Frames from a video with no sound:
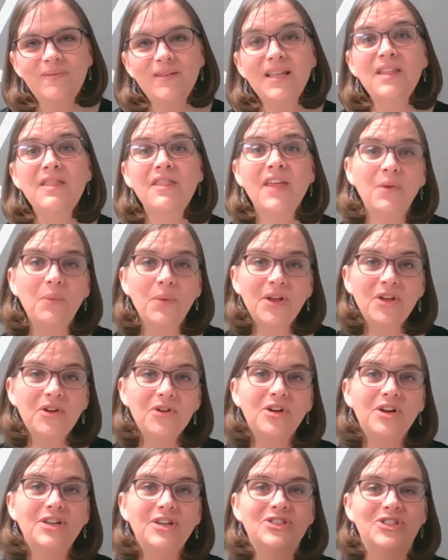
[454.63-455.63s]
And then what you're
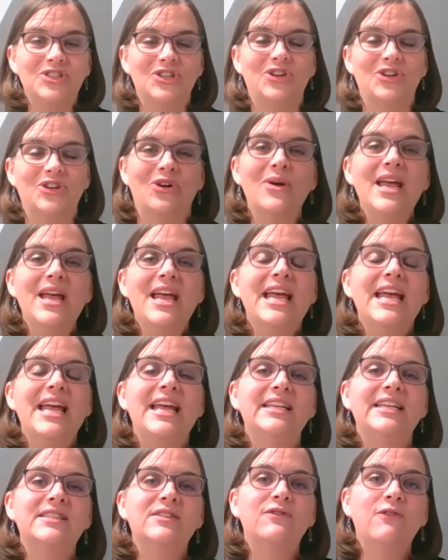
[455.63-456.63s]
going to do
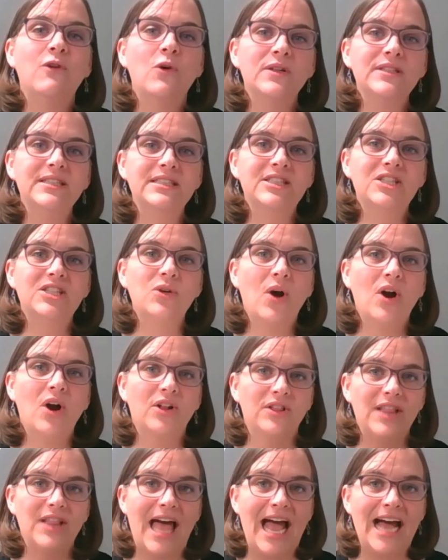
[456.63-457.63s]
is fold into
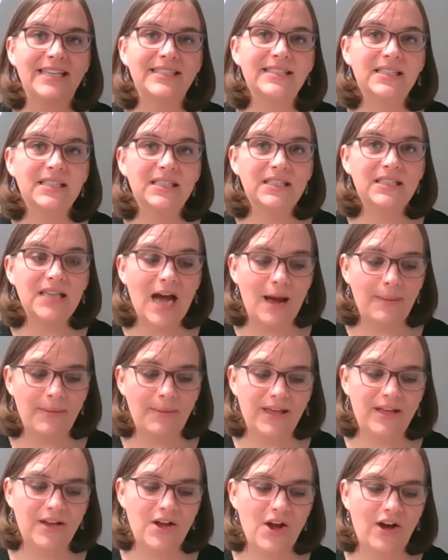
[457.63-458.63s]
our last
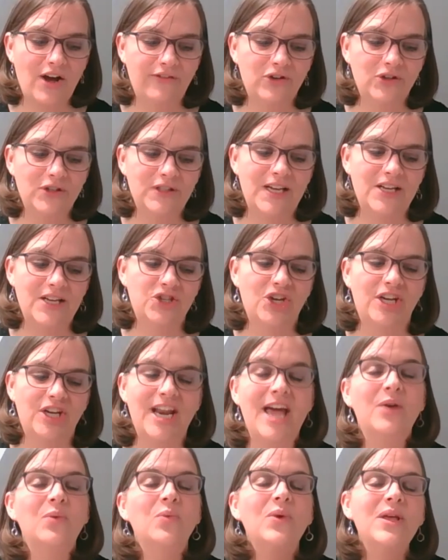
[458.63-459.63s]
topic in conversation.
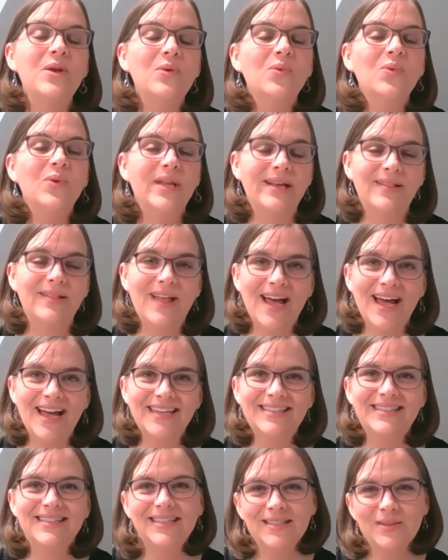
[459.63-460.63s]
And we
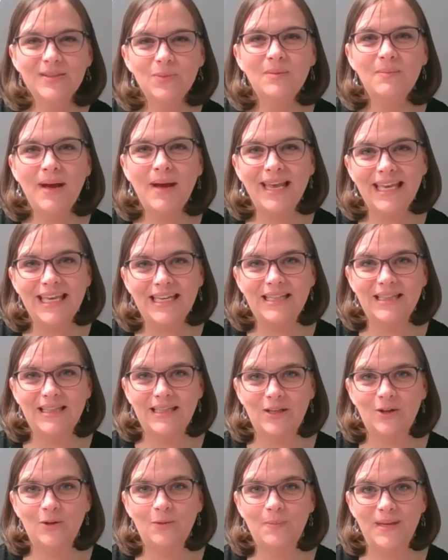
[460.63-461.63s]
realize this one might get a
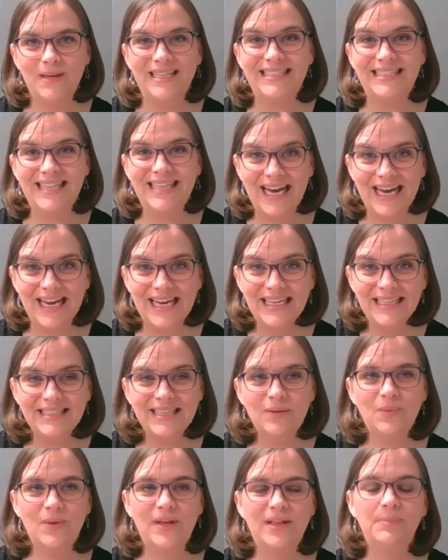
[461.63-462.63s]
little bit tight
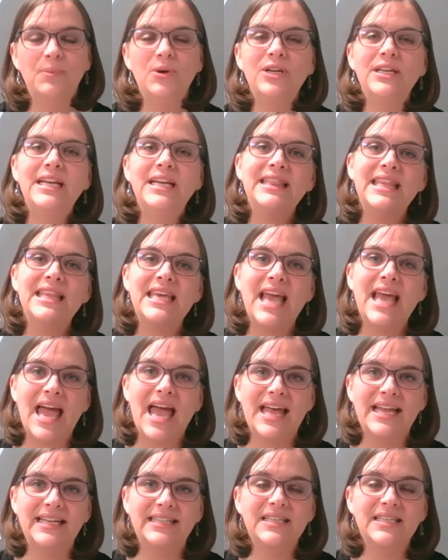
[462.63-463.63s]
and we put it at the
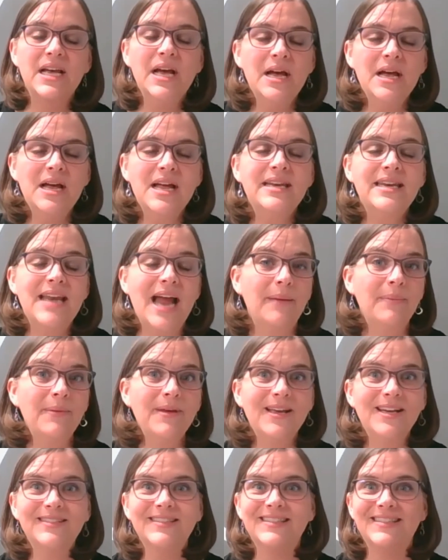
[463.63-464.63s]
end, not
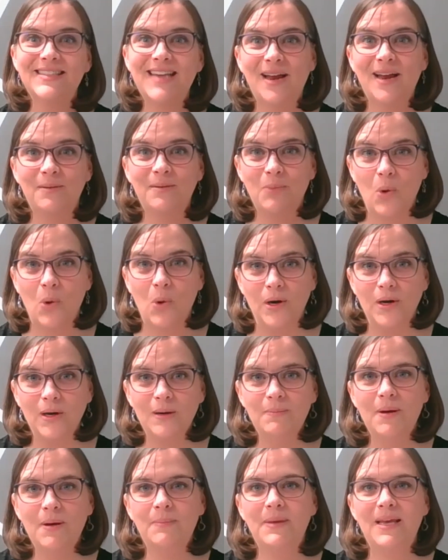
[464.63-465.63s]
because it's not
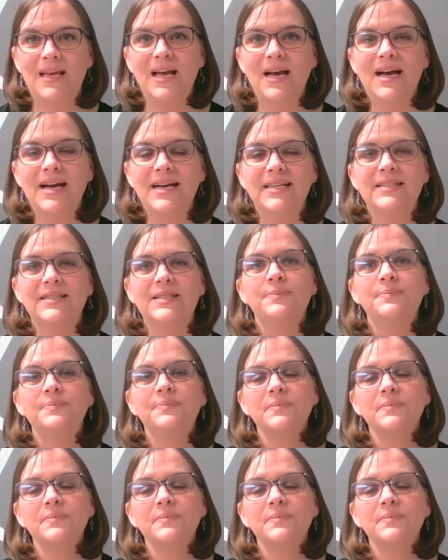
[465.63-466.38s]
important, but because